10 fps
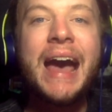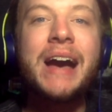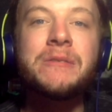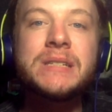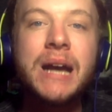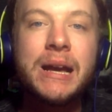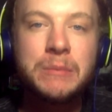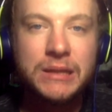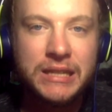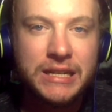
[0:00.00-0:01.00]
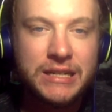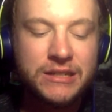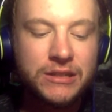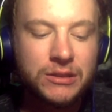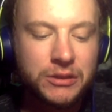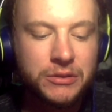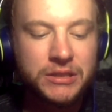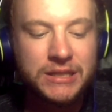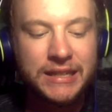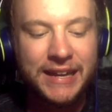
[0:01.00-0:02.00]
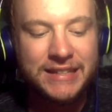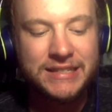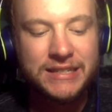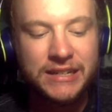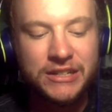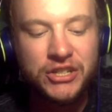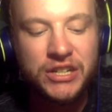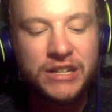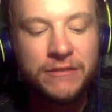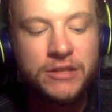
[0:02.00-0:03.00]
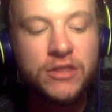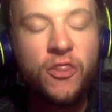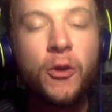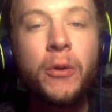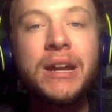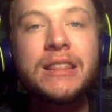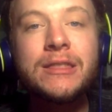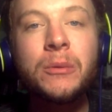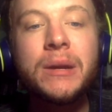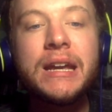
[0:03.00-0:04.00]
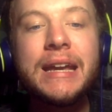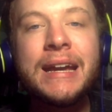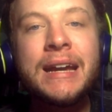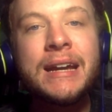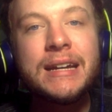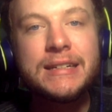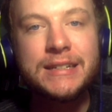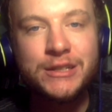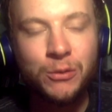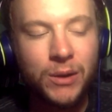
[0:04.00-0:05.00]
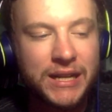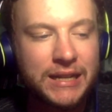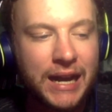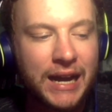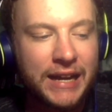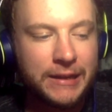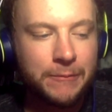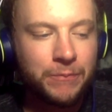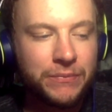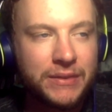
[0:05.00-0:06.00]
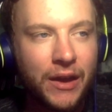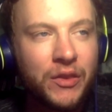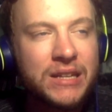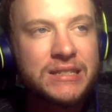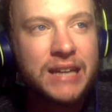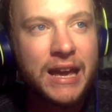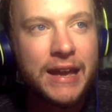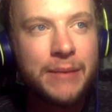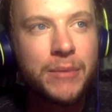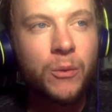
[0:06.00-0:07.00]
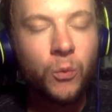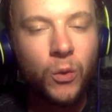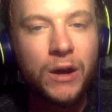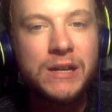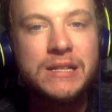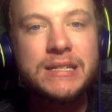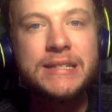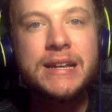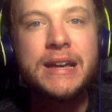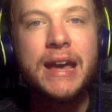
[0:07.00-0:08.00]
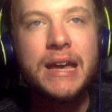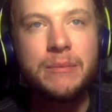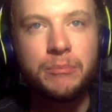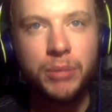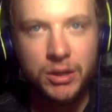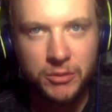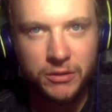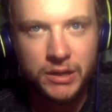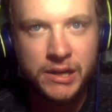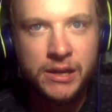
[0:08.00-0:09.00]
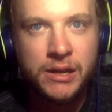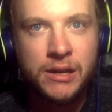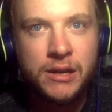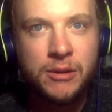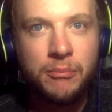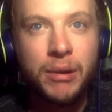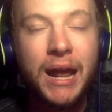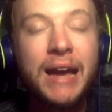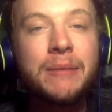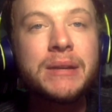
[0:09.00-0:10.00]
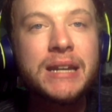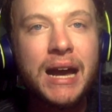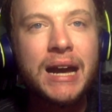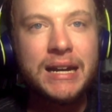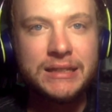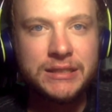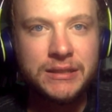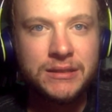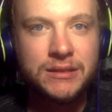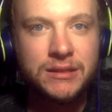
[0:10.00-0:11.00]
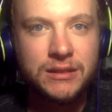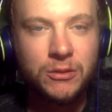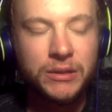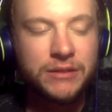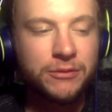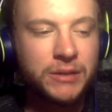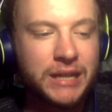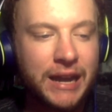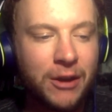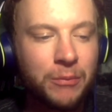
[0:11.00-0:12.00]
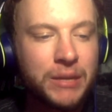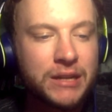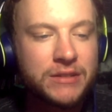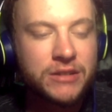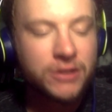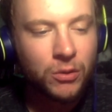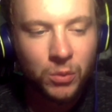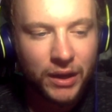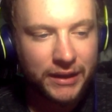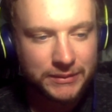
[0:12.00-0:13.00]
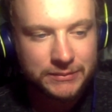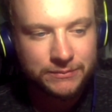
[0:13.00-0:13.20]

halftime lead to lose to the Kansas City Chiefs, thirty-three to twenty-nine. Now, this game was a bummer, but I am not going to freak out because you know what?